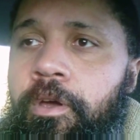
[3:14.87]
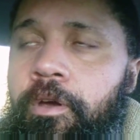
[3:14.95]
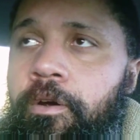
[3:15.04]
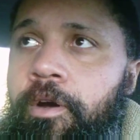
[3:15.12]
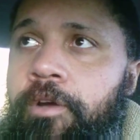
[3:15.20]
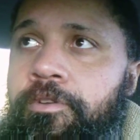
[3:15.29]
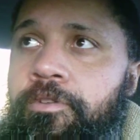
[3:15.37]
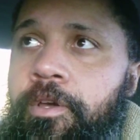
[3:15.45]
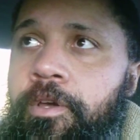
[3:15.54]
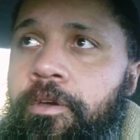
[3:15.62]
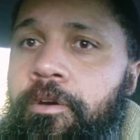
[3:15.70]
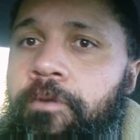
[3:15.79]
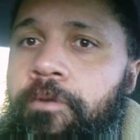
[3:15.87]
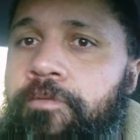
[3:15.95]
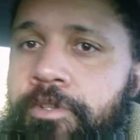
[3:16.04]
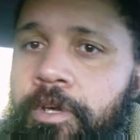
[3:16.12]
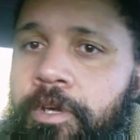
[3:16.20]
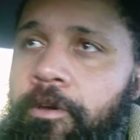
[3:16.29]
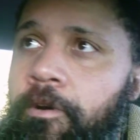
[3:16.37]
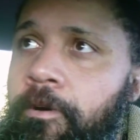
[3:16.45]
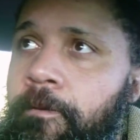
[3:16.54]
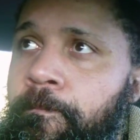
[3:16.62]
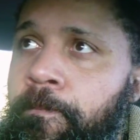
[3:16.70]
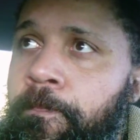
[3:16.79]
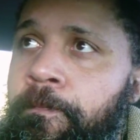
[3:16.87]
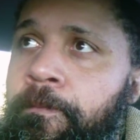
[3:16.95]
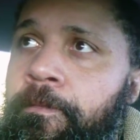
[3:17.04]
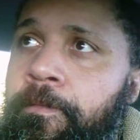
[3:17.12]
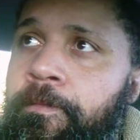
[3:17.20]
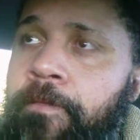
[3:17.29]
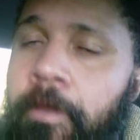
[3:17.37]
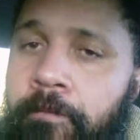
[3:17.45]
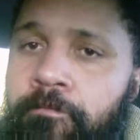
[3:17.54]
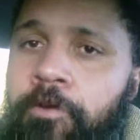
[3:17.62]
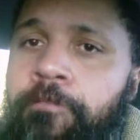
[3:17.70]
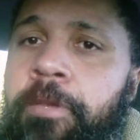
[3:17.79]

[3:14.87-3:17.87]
right, to like just like move